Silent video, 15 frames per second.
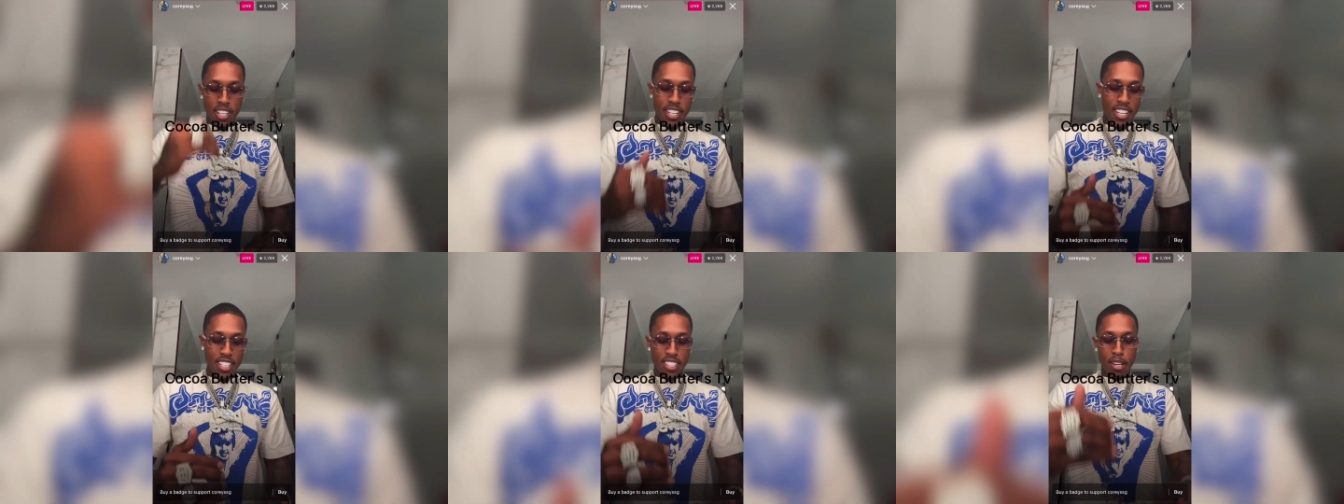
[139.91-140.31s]

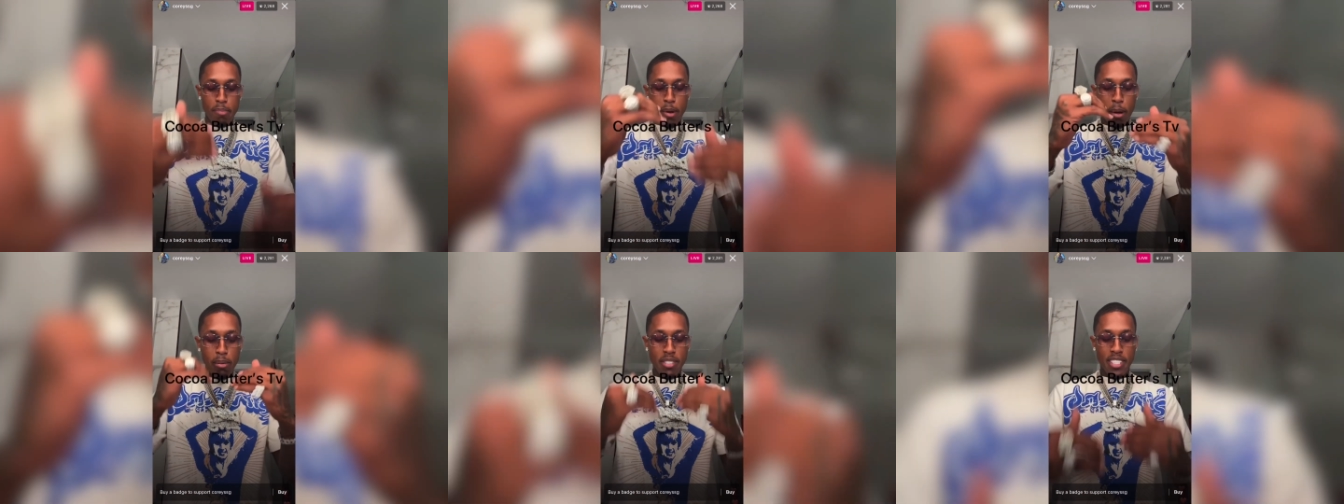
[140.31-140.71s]
Her mom
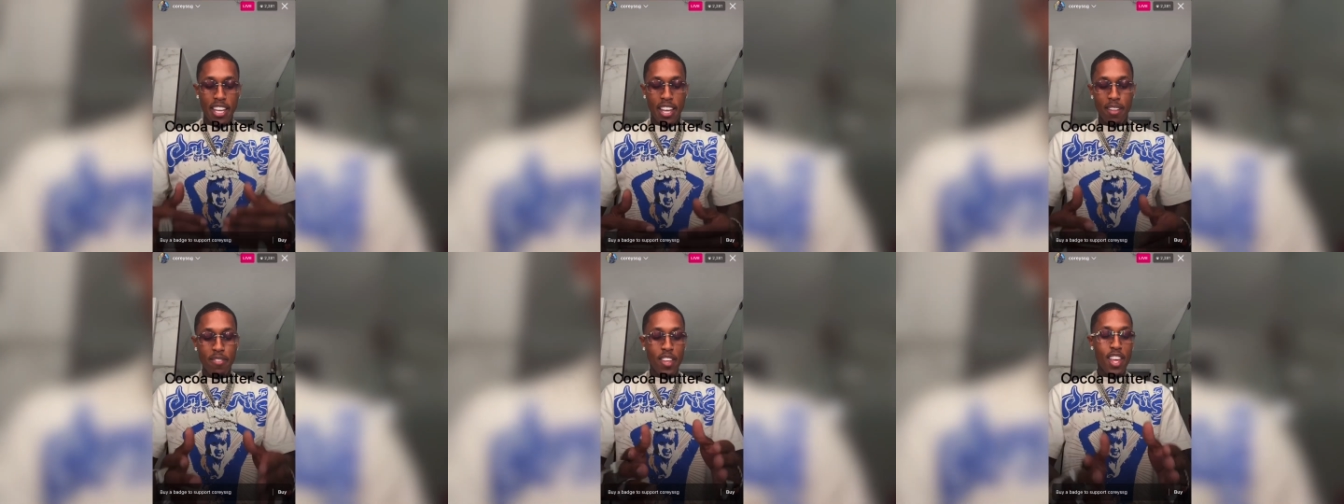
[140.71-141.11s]
say,
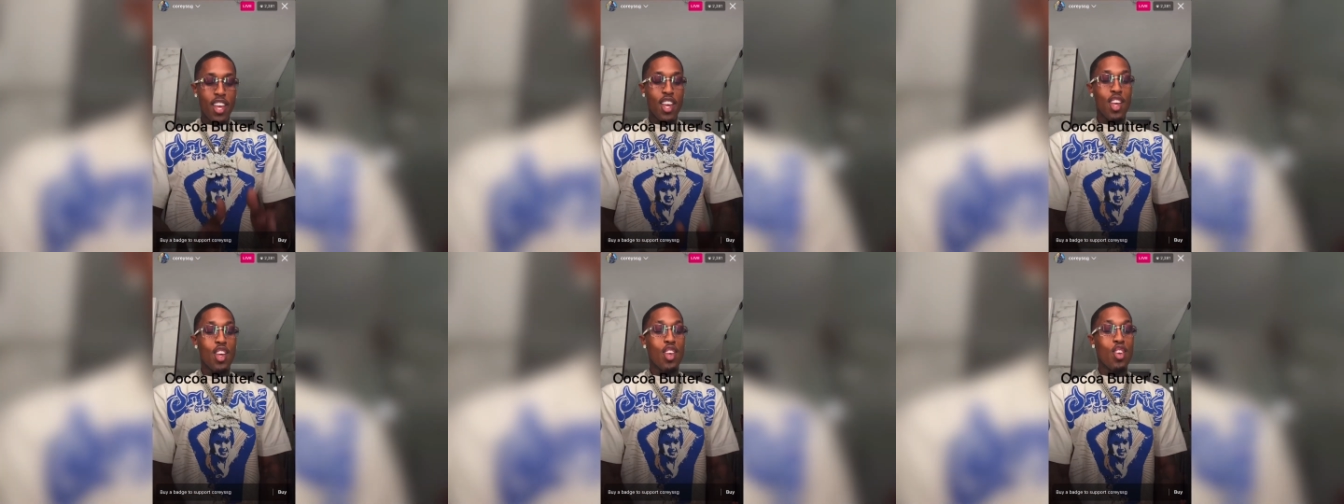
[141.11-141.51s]

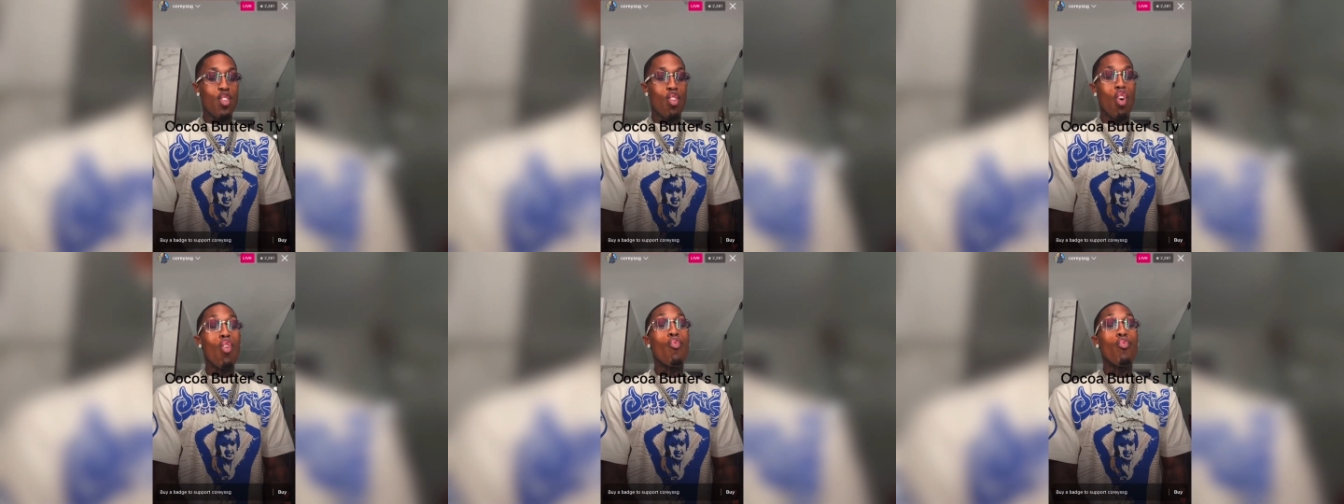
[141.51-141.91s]
Your
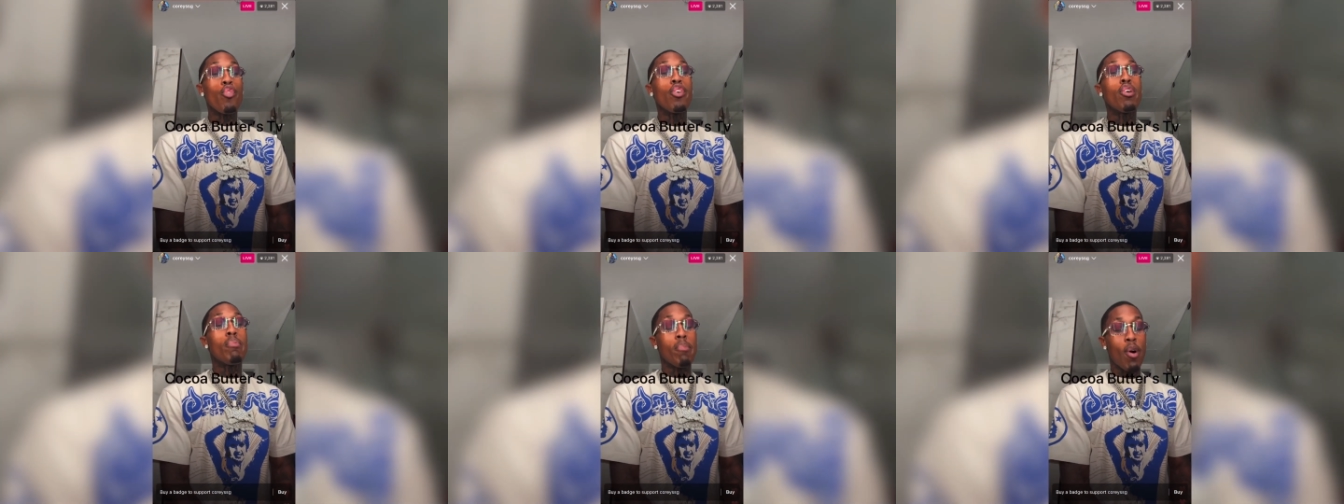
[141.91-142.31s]
real
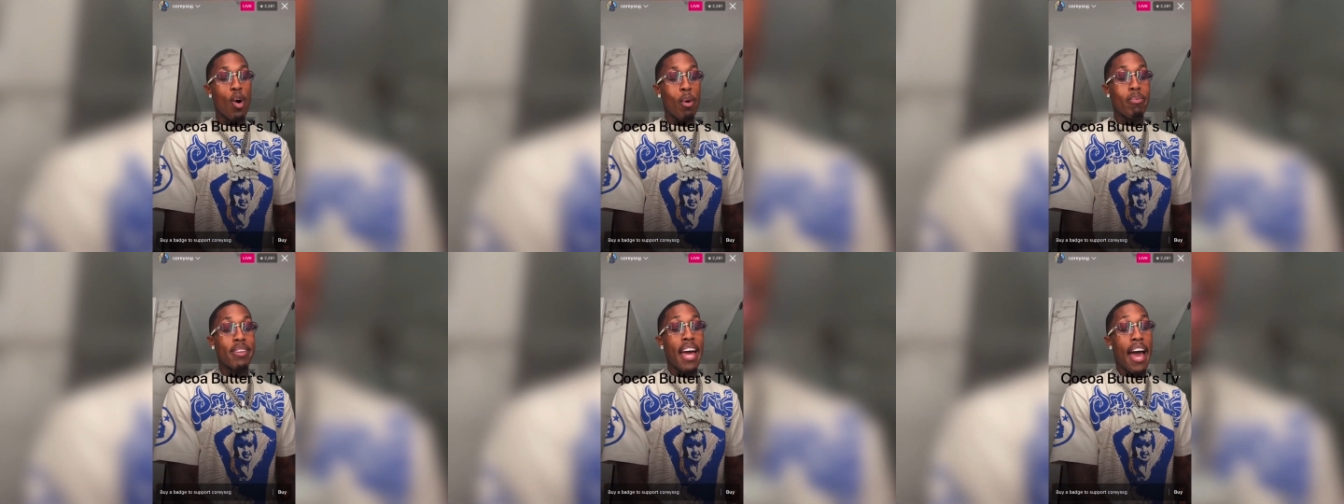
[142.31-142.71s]
mom
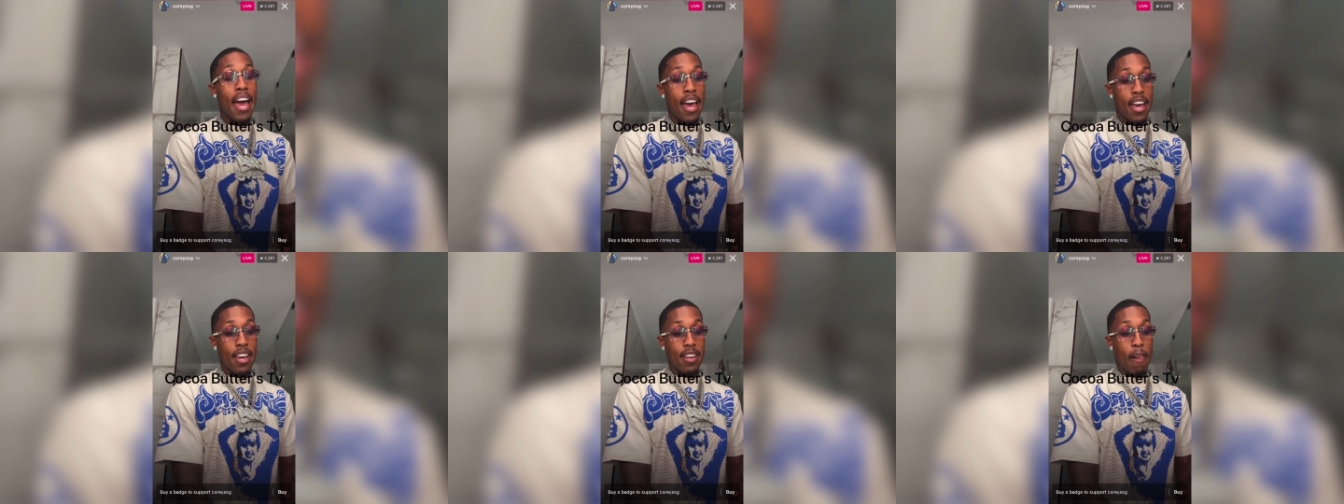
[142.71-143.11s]
died.
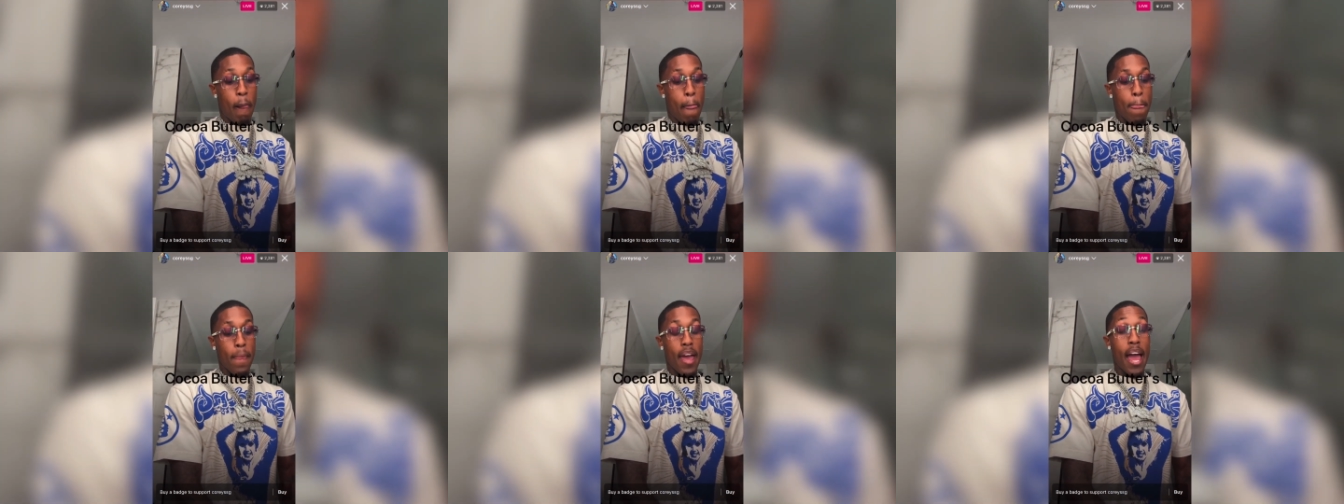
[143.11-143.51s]

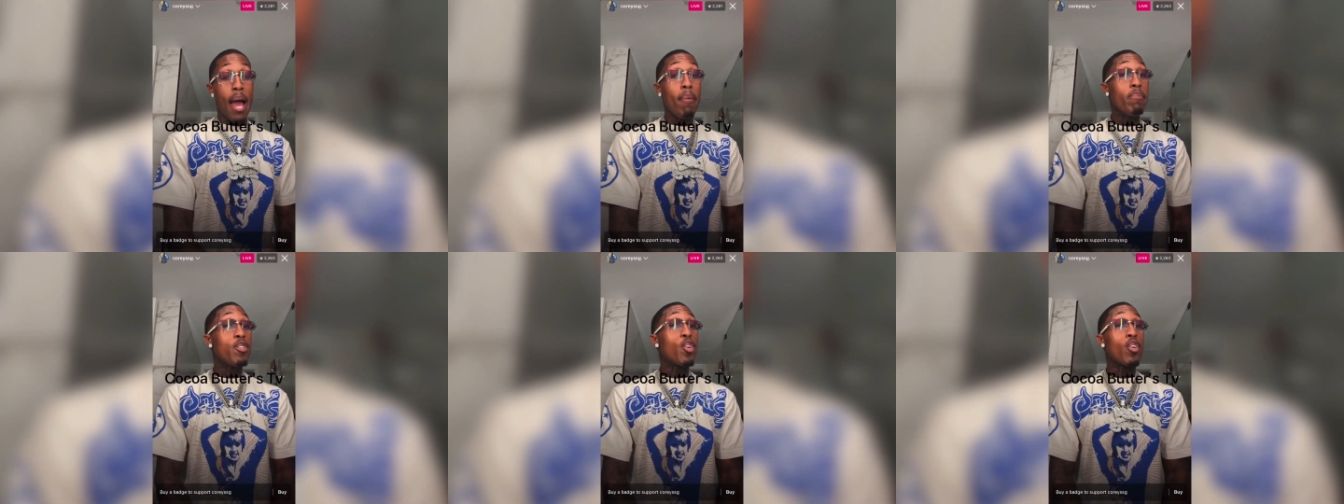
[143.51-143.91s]
I'm
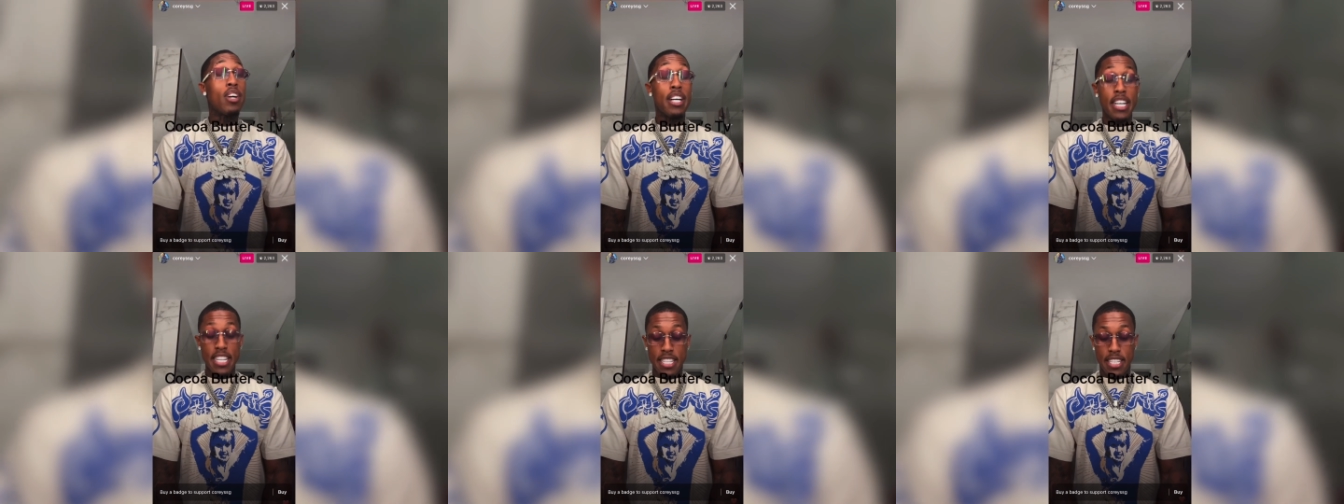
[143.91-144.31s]
your
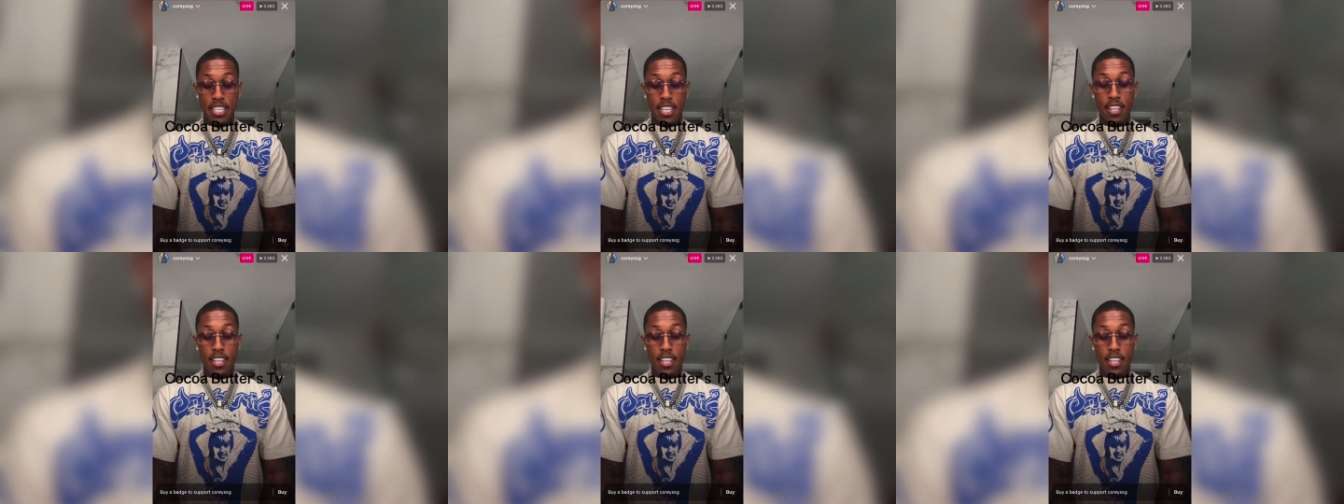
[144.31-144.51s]
auntie.